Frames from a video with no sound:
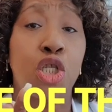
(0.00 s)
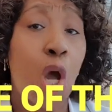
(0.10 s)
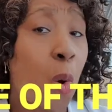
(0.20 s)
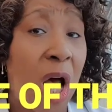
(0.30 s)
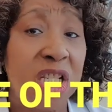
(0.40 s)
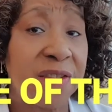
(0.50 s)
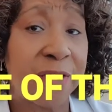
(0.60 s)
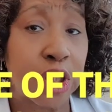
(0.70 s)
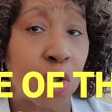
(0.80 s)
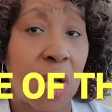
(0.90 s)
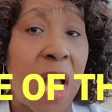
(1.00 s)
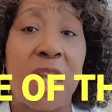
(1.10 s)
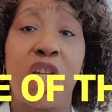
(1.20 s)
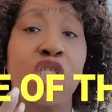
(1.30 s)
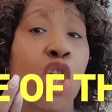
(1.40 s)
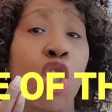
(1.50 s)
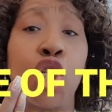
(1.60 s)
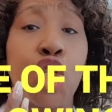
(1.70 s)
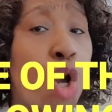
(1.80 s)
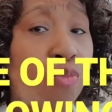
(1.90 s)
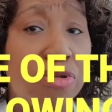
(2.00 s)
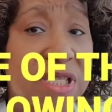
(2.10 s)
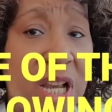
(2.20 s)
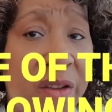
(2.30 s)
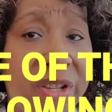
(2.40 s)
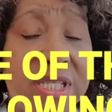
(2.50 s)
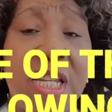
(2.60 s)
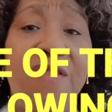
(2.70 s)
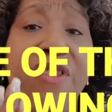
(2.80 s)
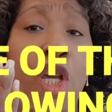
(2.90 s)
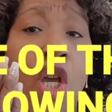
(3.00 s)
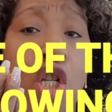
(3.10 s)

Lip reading: No artificial colours, no preservatives,